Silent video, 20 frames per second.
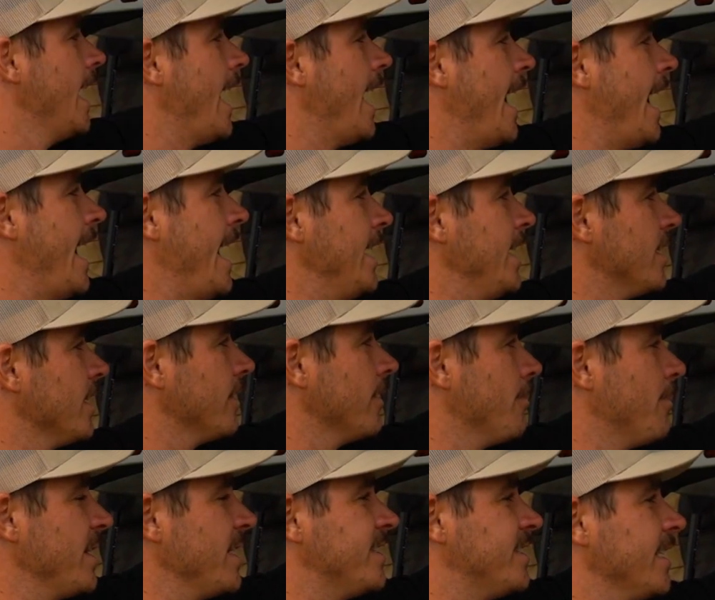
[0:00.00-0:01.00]
and the
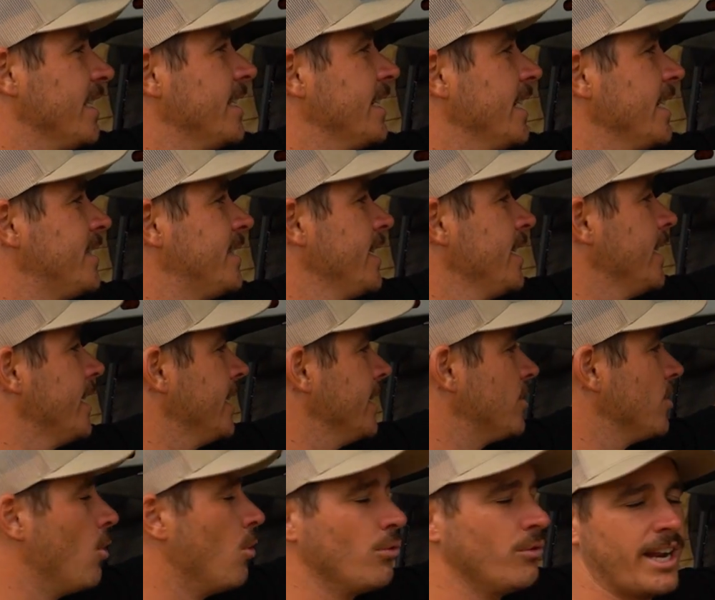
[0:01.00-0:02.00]
BC-DC,
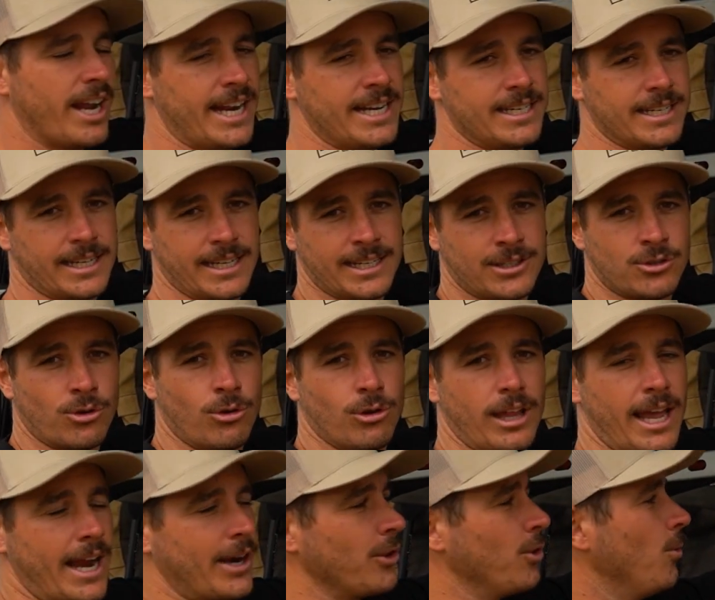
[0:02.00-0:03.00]
it's all neat, it's all
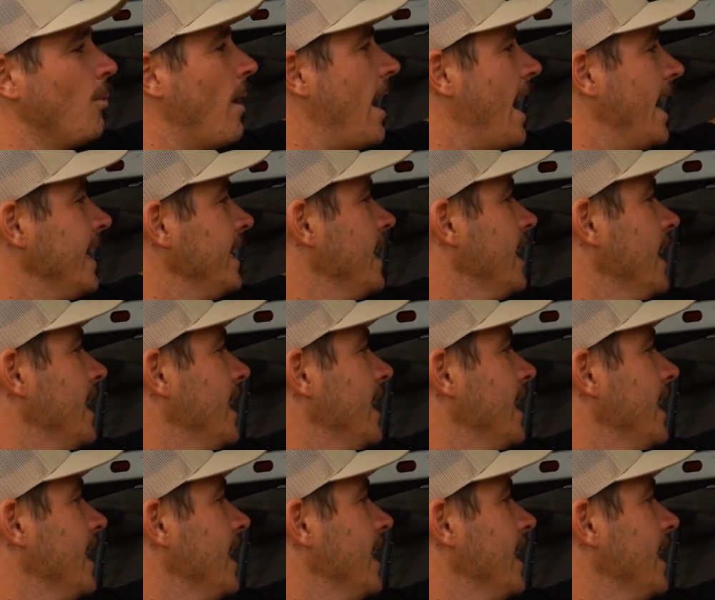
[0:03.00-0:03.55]
out of the way,